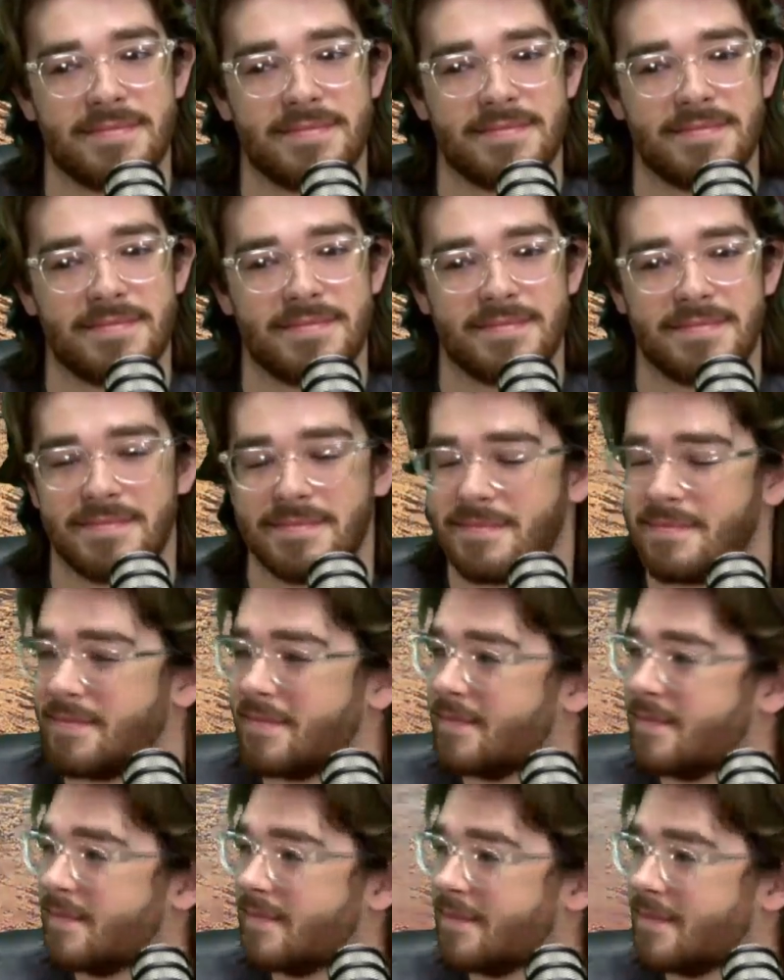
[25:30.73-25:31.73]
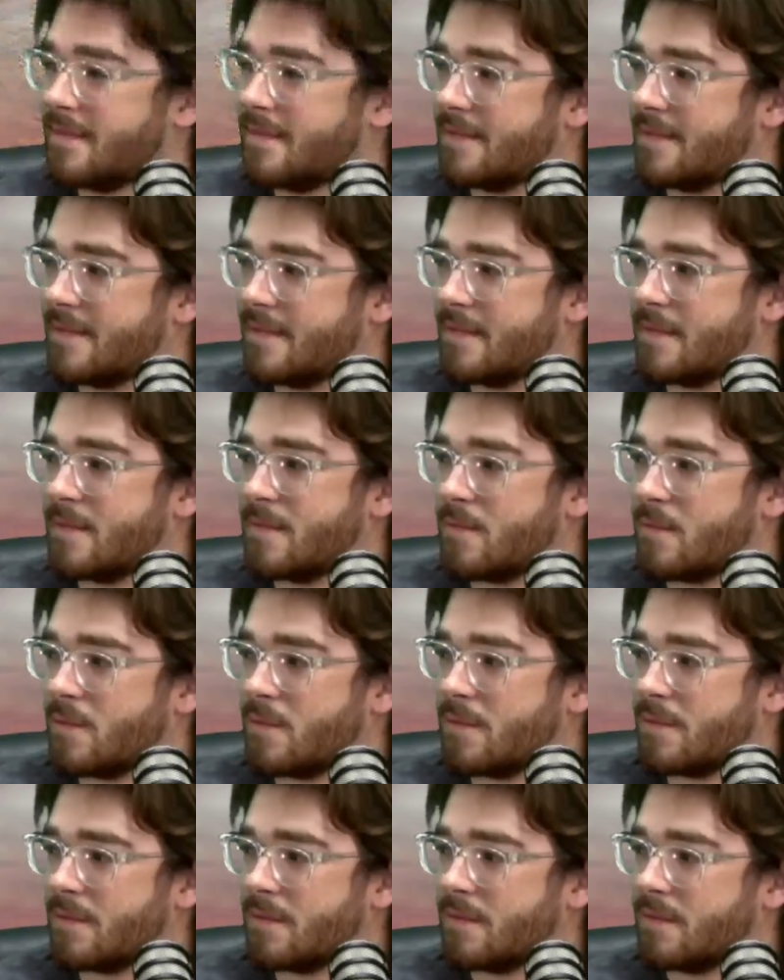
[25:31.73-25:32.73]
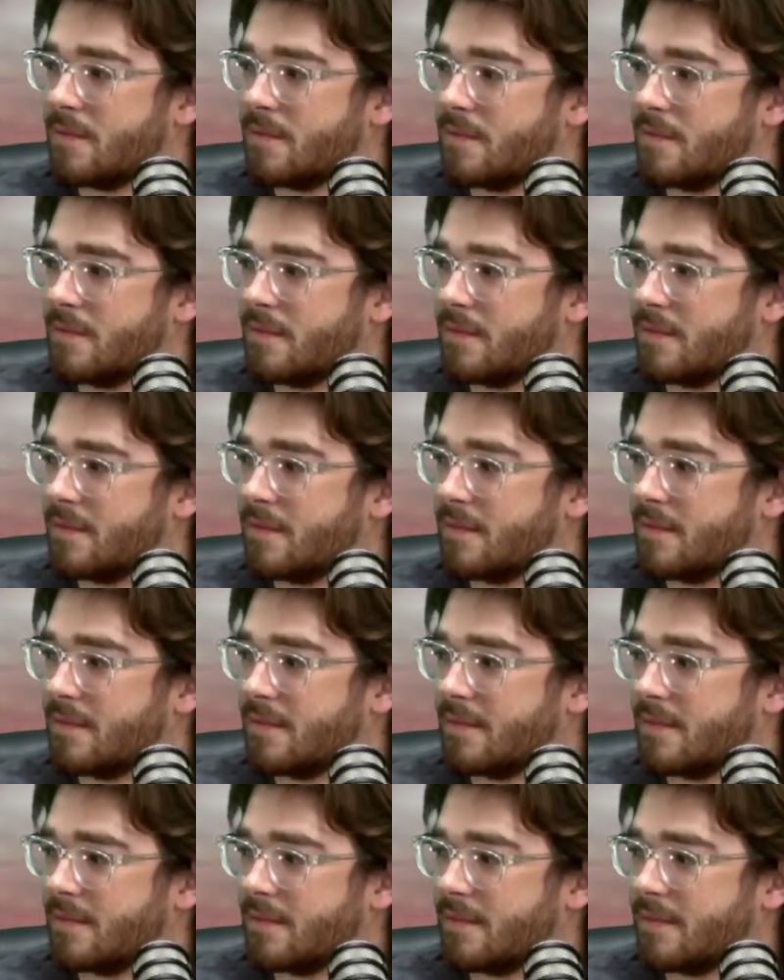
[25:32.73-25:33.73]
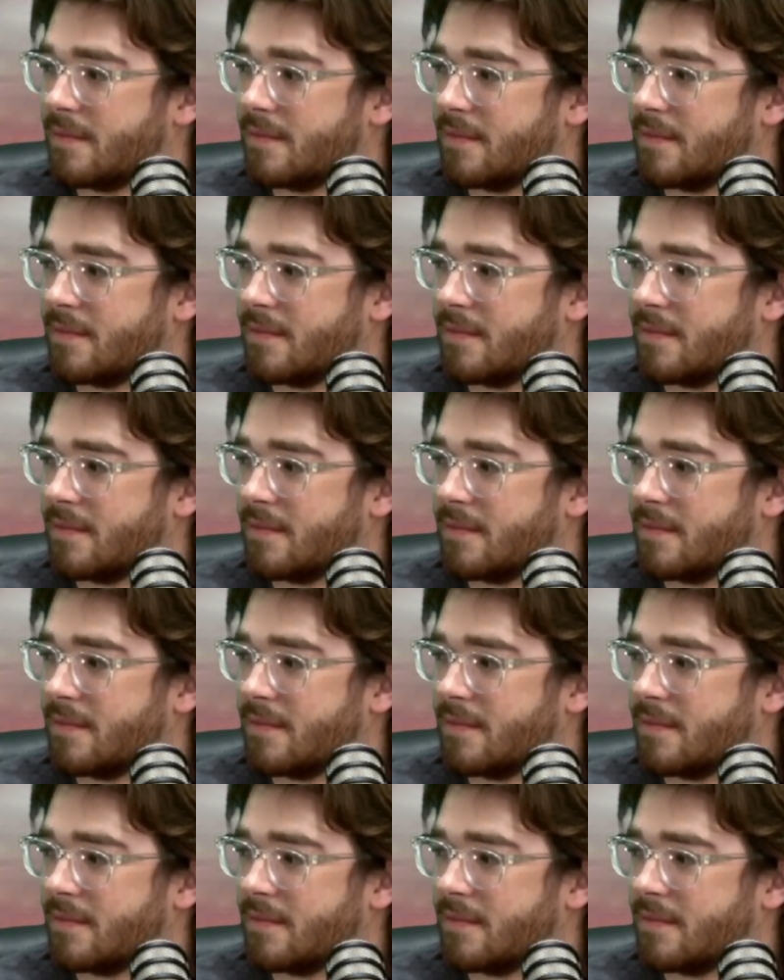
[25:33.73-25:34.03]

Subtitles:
[no speech]